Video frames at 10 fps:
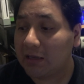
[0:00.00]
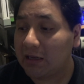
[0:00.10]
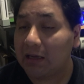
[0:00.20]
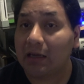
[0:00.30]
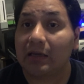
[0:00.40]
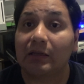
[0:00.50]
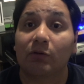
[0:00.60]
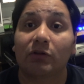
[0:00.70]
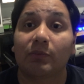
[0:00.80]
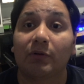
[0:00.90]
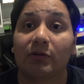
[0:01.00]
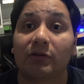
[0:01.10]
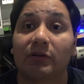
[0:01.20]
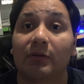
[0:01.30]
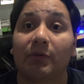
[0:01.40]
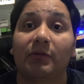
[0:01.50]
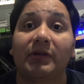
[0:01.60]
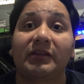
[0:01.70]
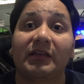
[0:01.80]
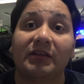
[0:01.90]
And it was
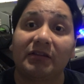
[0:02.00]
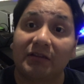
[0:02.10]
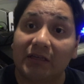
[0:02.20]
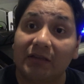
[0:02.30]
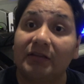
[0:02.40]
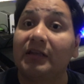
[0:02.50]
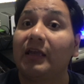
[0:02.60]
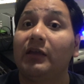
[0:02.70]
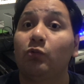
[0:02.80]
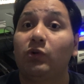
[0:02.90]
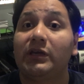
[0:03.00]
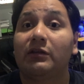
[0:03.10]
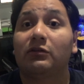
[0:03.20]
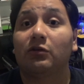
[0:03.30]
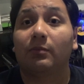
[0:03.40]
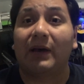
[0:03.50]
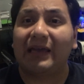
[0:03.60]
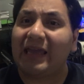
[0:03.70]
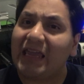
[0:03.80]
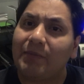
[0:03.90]
supposedly says 6 to 8 weeks, so
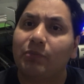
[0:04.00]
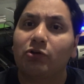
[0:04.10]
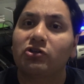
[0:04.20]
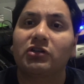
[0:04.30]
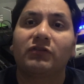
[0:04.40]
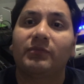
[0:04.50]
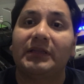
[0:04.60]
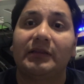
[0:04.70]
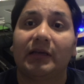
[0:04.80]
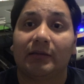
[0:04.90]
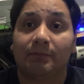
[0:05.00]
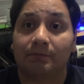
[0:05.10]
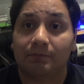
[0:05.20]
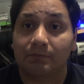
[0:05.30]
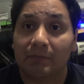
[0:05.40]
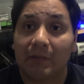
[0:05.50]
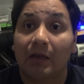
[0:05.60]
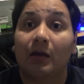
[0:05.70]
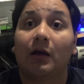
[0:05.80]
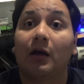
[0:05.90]
by April it should have been done.
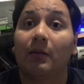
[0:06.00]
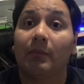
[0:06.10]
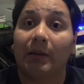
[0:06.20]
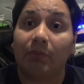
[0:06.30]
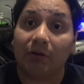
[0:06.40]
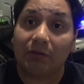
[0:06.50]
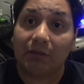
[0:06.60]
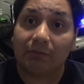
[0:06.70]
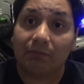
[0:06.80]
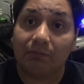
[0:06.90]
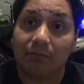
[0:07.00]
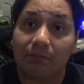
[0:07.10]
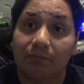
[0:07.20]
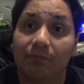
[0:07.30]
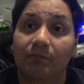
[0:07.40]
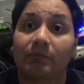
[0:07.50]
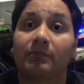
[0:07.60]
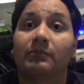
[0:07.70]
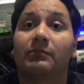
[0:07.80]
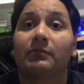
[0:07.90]
On my birthday.
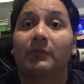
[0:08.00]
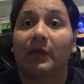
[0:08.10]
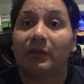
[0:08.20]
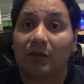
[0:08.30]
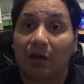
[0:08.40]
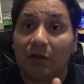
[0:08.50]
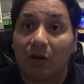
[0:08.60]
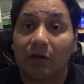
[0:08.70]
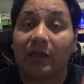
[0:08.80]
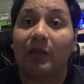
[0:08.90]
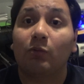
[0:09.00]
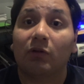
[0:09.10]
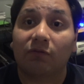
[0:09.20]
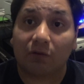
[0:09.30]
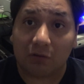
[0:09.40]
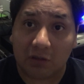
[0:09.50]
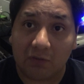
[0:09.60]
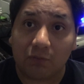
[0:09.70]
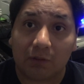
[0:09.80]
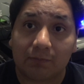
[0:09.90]
And the other arcade was for a
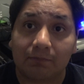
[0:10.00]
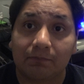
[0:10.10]
loved one.